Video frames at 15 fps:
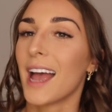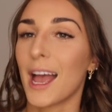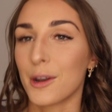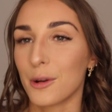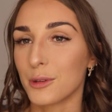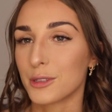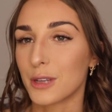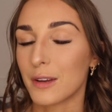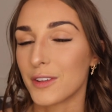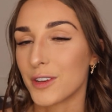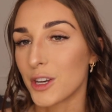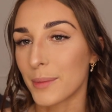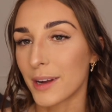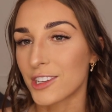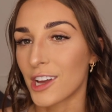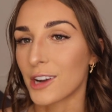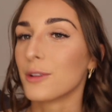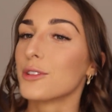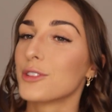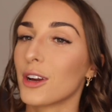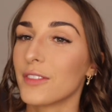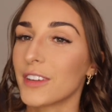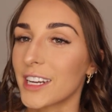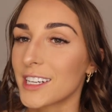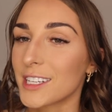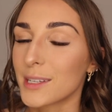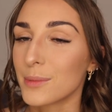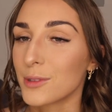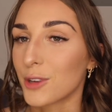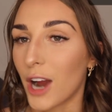And also, if you're new to my channel, don't forget to
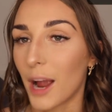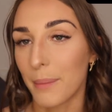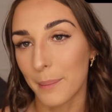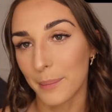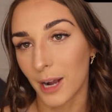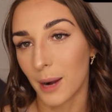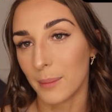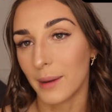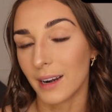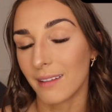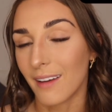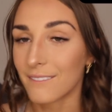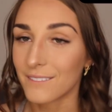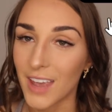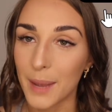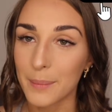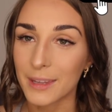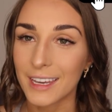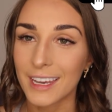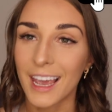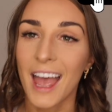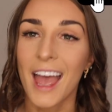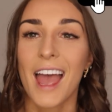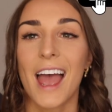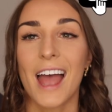subscribe and become part of our family.